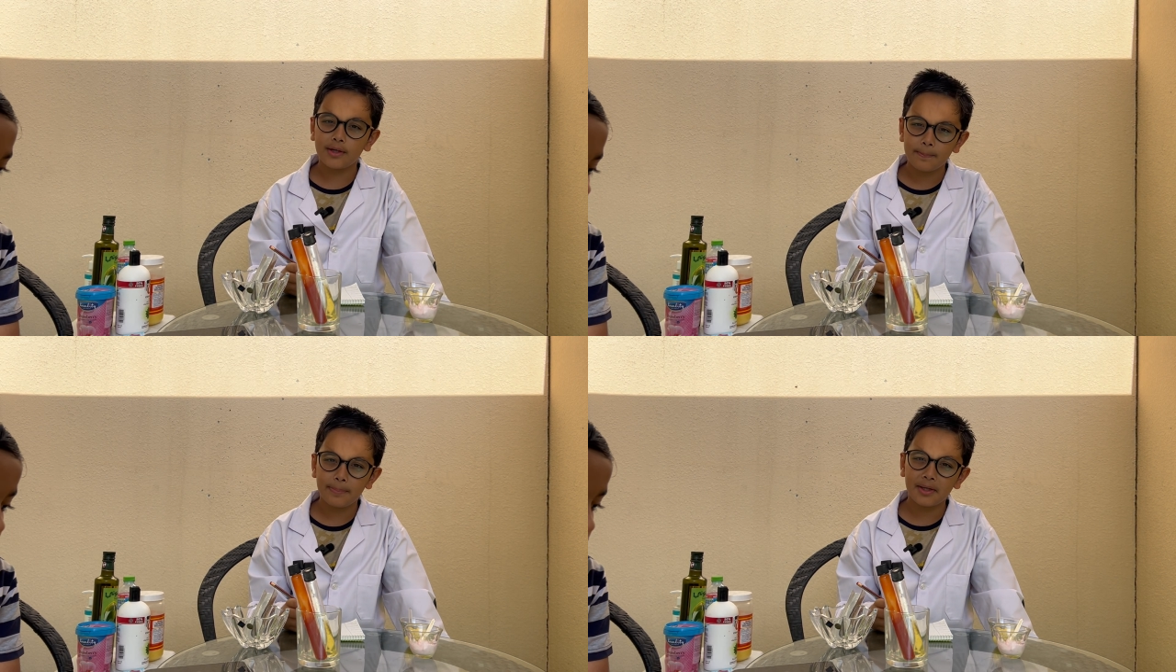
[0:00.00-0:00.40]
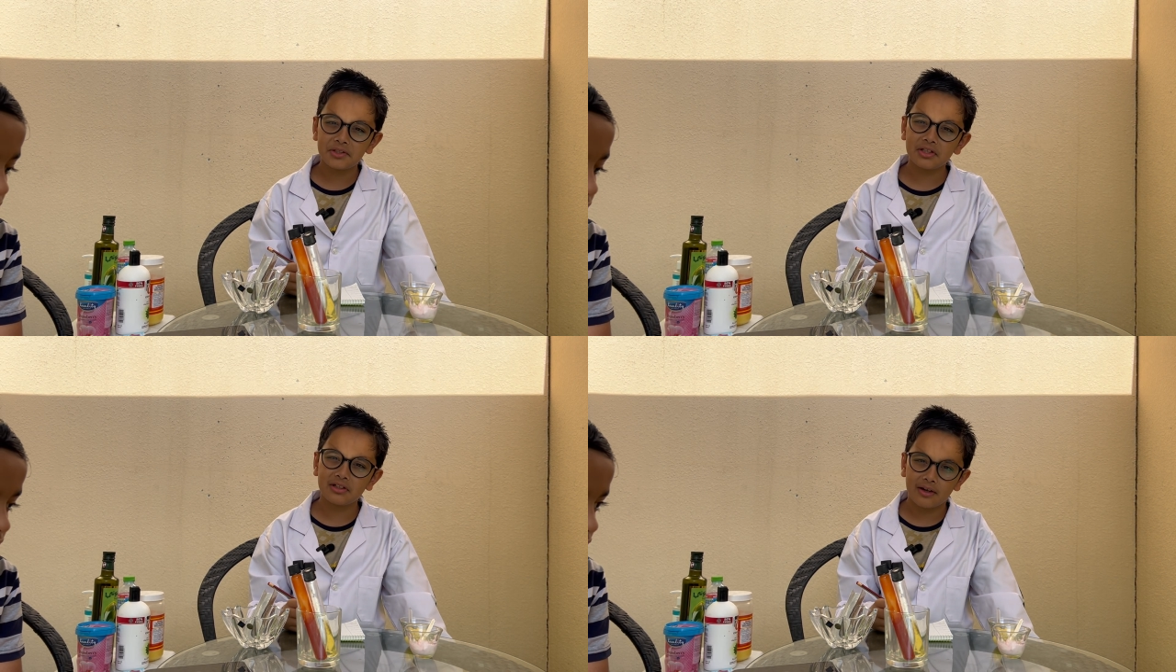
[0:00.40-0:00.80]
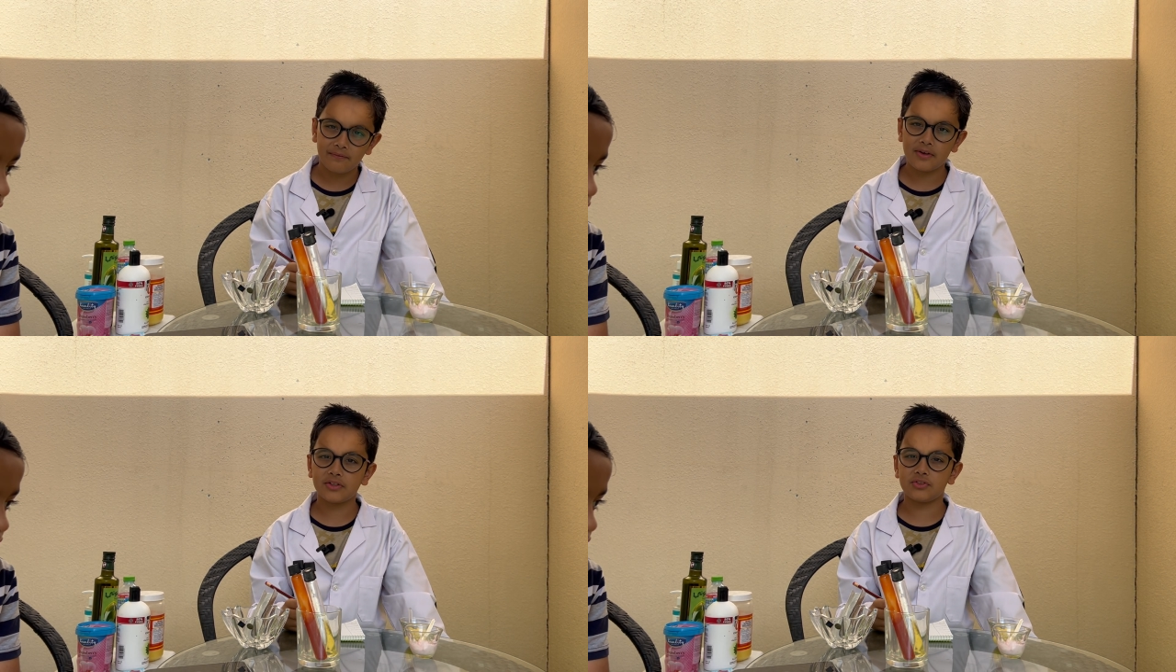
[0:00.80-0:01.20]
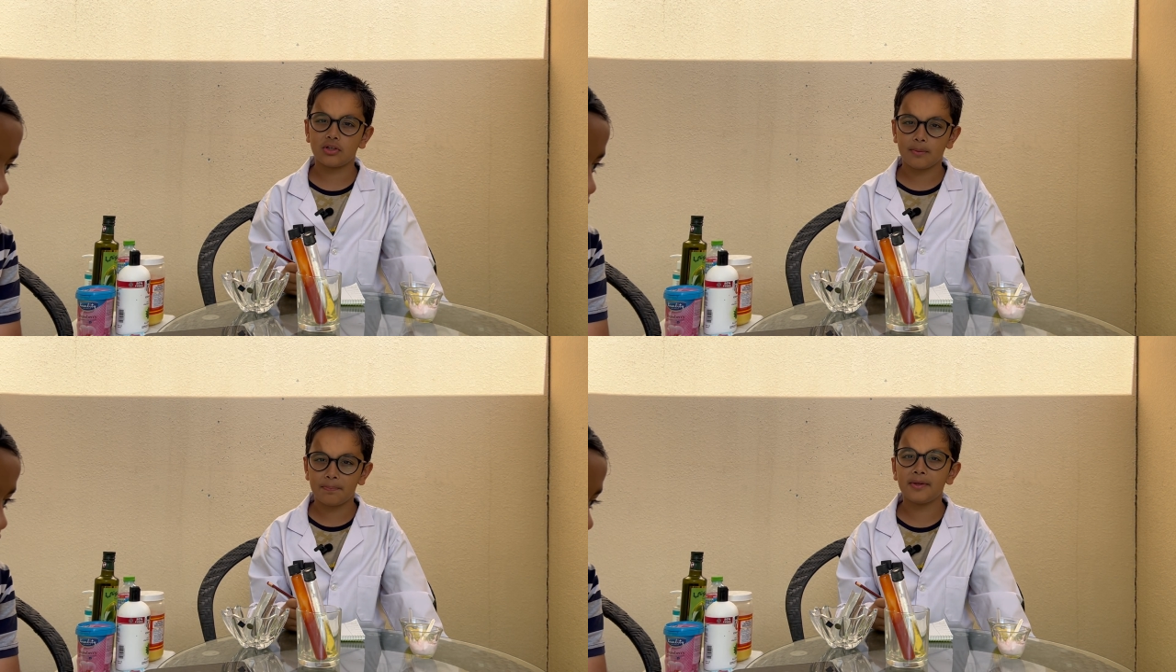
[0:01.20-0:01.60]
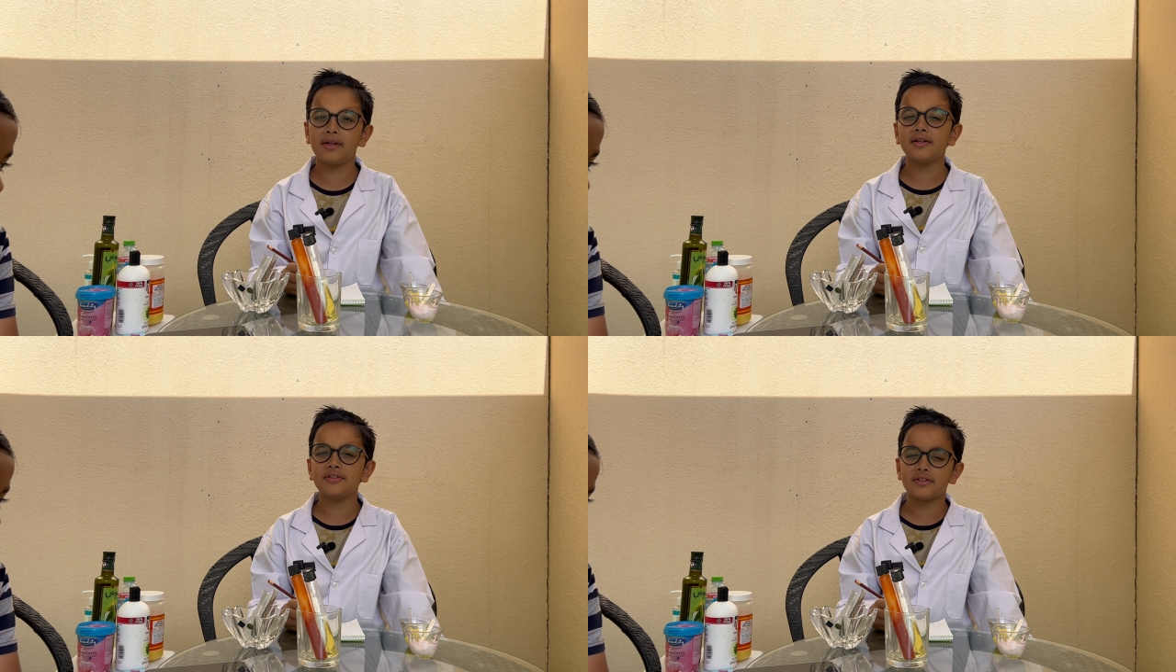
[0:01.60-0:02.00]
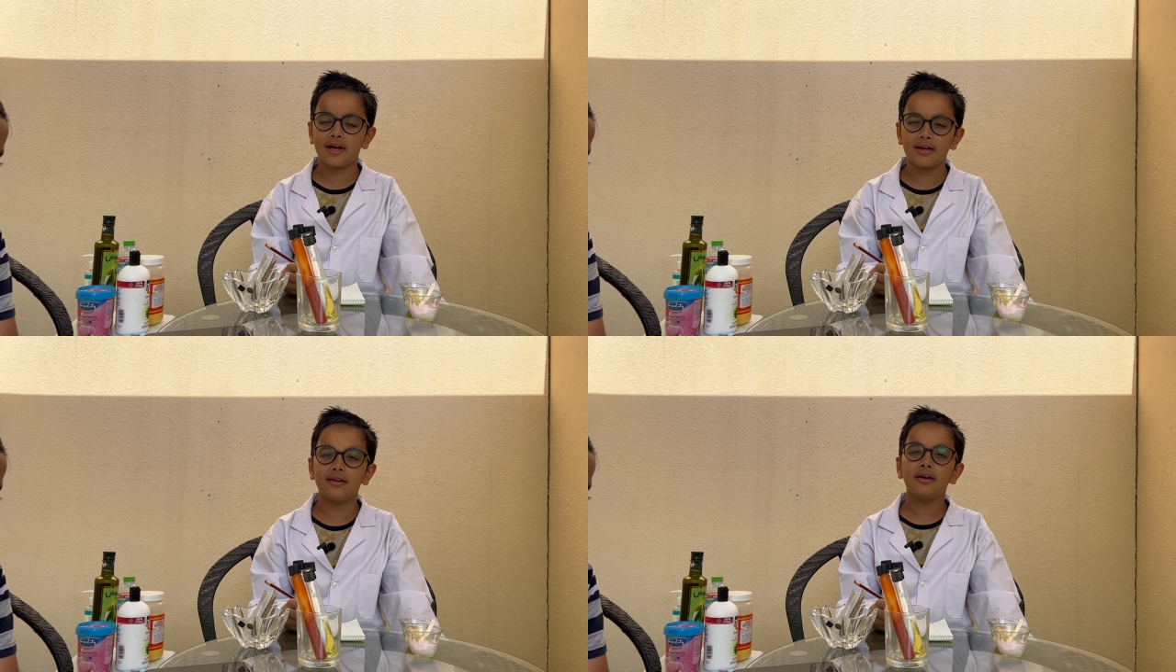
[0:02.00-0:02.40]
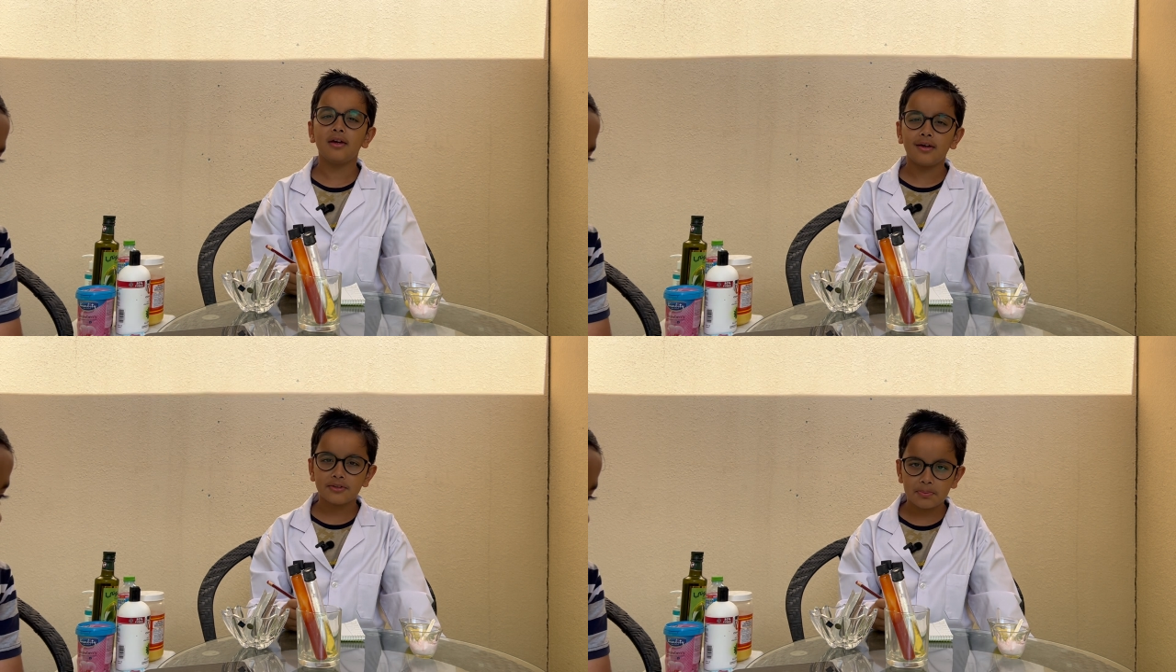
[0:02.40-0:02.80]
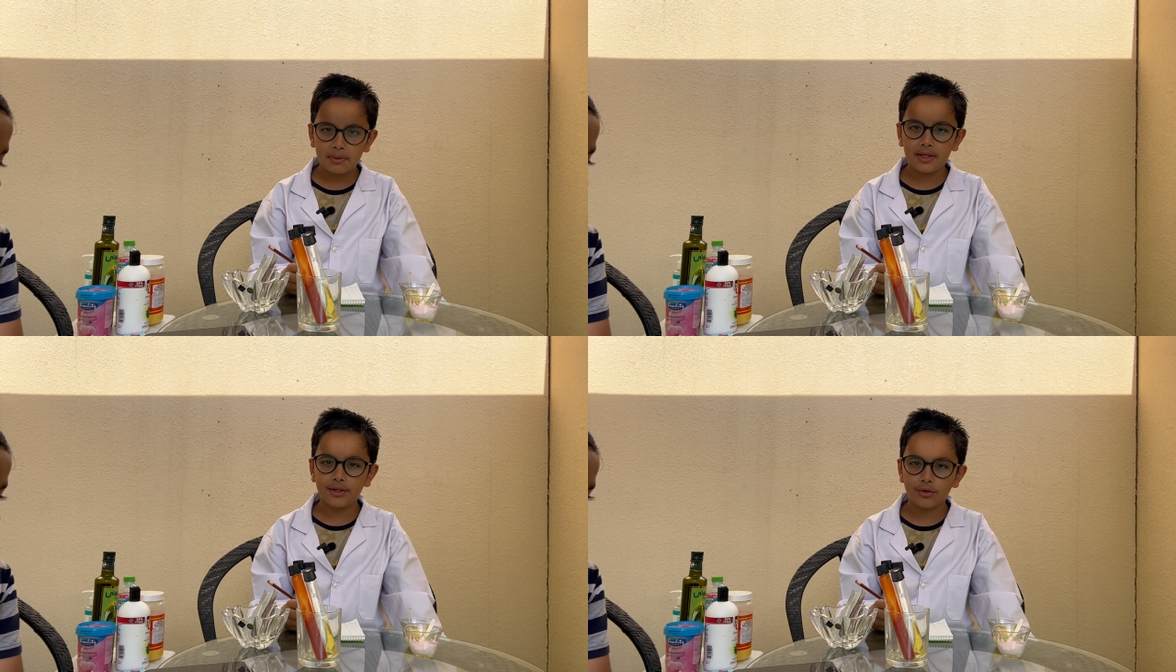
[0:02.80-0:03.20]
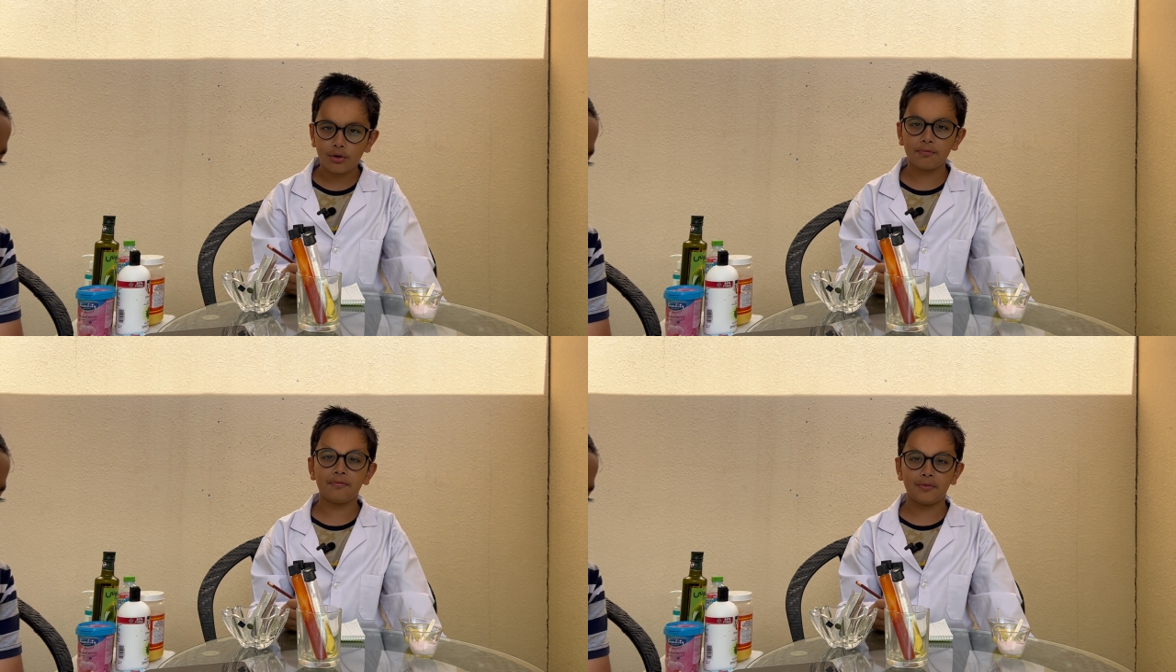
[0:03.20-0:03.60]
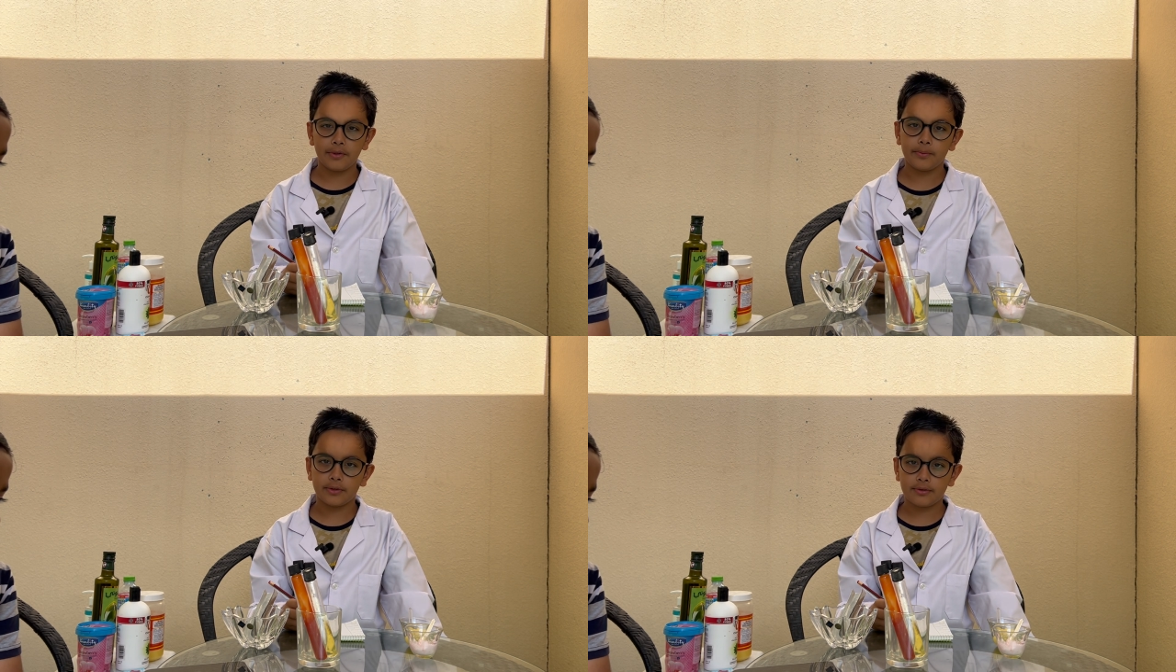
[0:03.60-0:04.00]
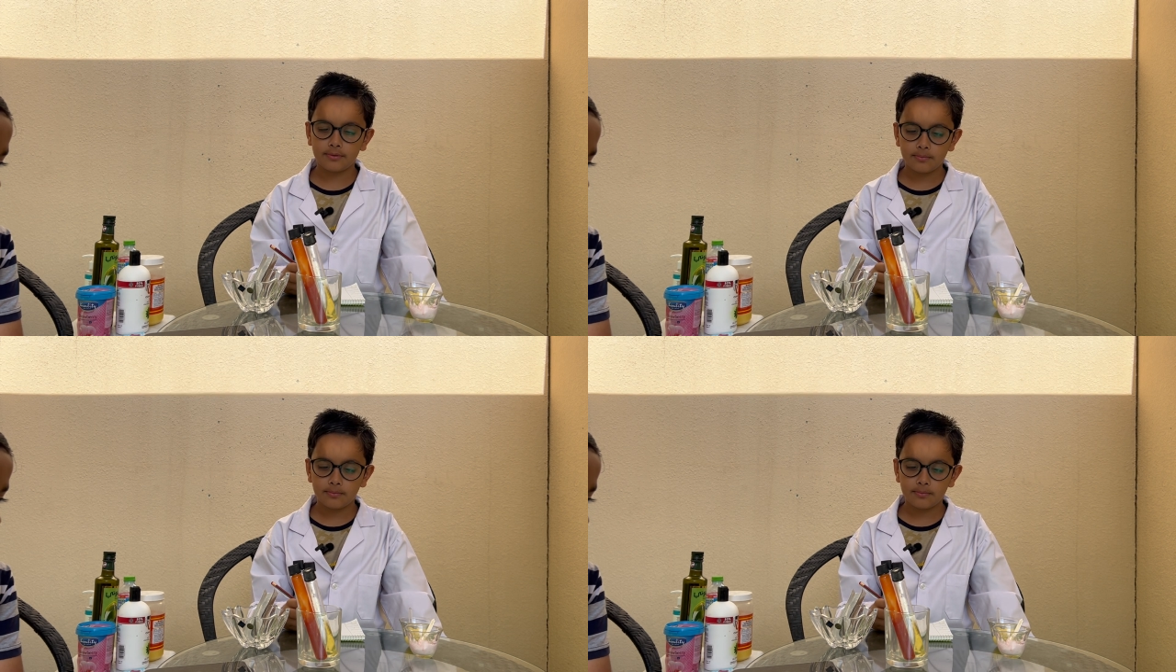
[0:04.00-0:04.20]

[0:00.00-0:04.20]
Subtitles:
temperature affects the appearance and speed of liquids.